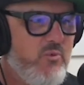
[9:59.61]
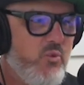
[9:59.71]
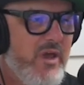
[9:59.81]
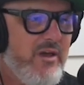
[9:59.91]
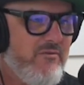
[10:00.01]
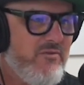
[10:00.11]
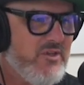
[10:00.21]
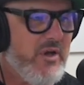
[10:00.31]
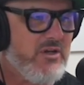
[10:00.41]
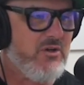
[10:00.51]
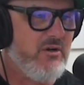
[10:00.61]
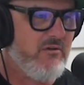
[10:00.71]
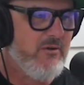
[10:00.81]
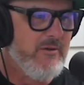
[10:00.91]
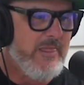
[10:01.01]
We have this picture
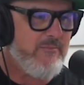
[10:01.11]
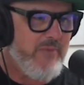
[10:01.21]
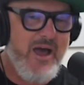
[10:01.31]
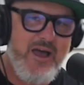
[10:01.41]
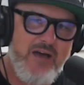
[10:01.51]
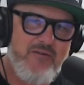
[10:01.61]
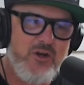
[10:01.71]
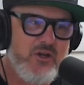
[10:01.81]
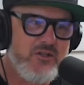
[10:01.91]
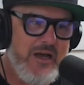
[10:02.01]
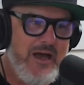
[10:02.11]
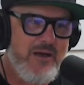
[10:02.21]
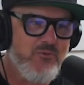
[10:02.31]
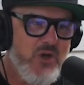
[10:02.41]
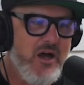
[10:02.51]
of Matt having a good
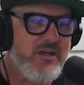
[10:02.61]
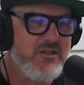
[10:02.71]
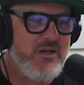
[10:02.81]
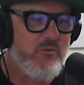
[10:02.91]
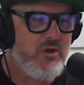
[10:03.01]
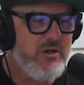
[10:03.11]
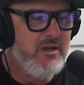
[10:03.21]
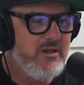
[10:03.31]
time talking to someone.